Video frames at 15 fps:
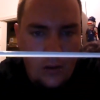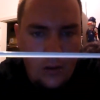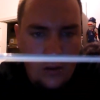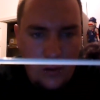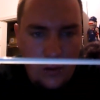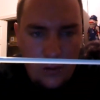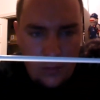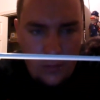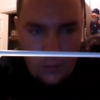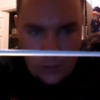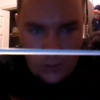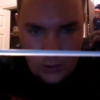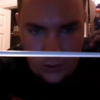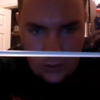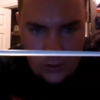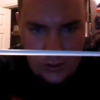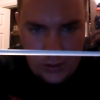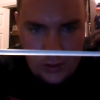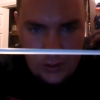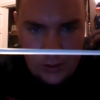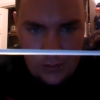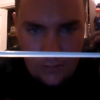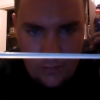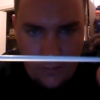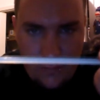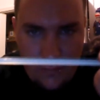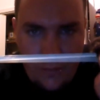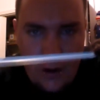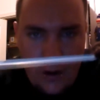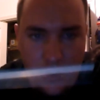which looks very
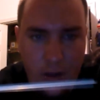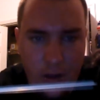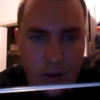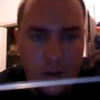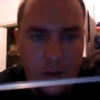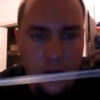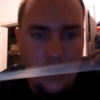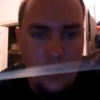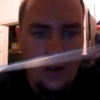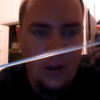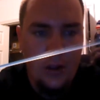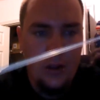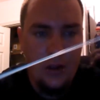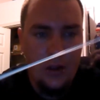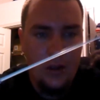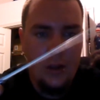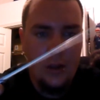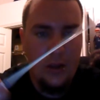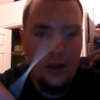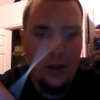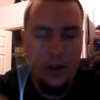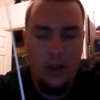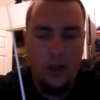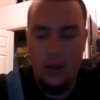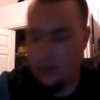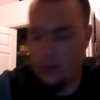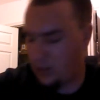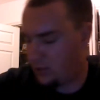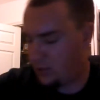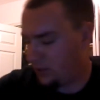good. And
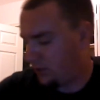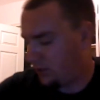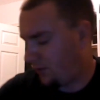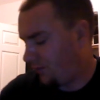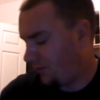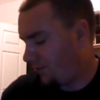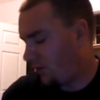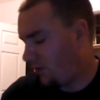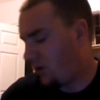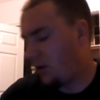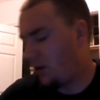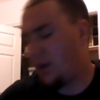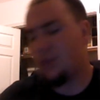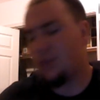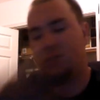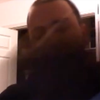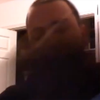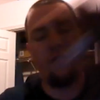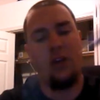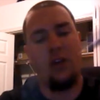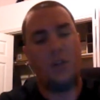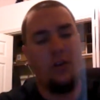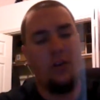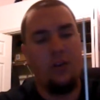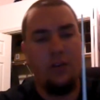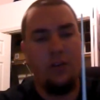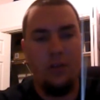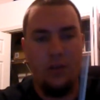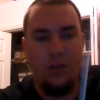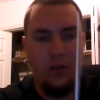as far as the figure,
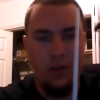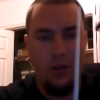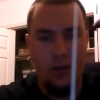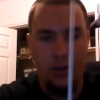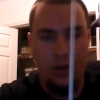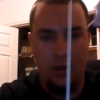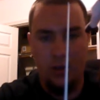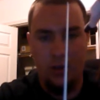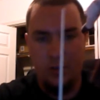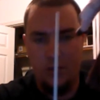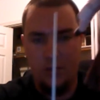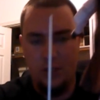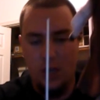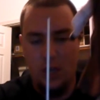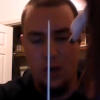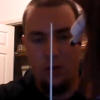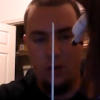it is scaled